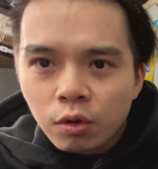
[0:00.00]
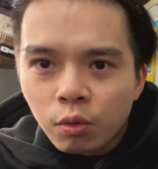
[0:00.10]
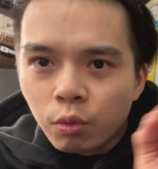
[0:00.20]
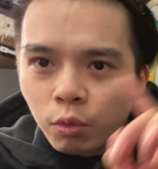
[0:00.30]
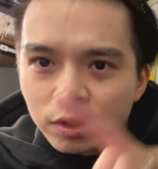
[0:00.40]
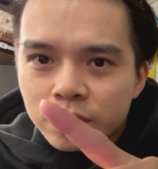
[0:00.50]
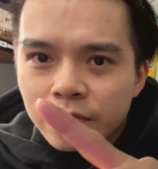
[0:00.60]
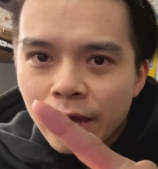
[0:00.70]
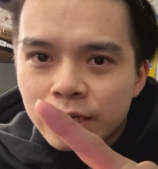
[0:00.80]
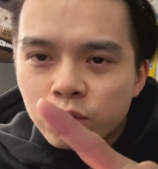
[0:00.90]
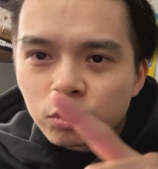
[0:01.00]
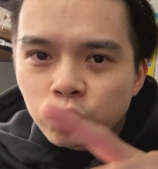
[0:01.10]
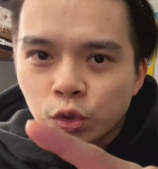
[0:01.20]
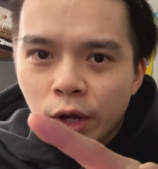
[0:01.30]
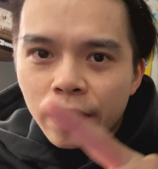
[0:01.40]
Once that is all
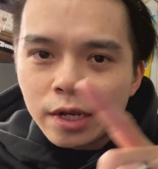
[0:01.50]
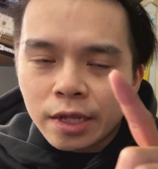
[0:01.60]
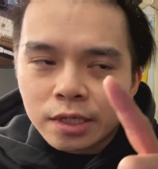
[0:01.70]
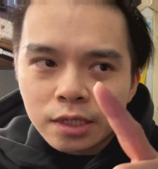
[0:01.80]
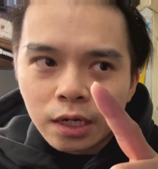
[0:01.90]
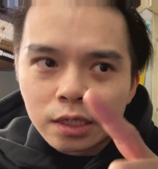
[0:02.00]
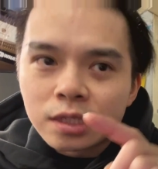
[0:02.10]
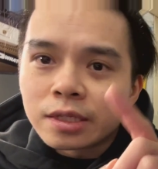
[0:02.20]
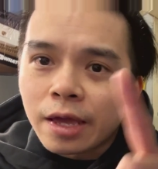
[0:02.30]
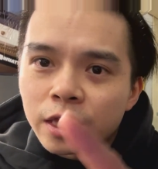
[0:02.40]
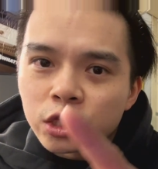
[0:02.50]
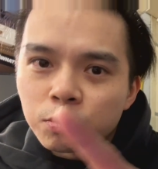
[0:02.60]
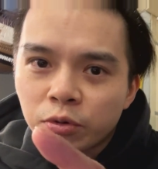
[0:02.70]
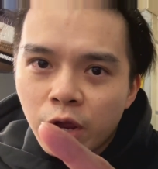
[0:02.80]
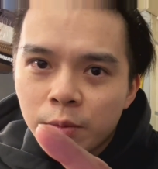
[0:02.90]
dried and done, then you
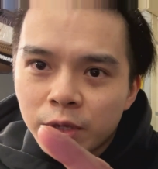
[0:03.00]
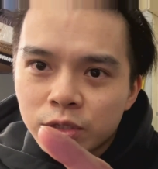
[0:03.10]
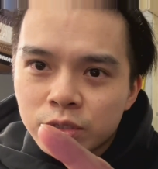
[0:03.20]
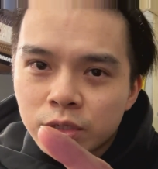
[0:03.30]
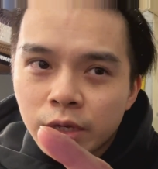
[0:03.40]
prime it.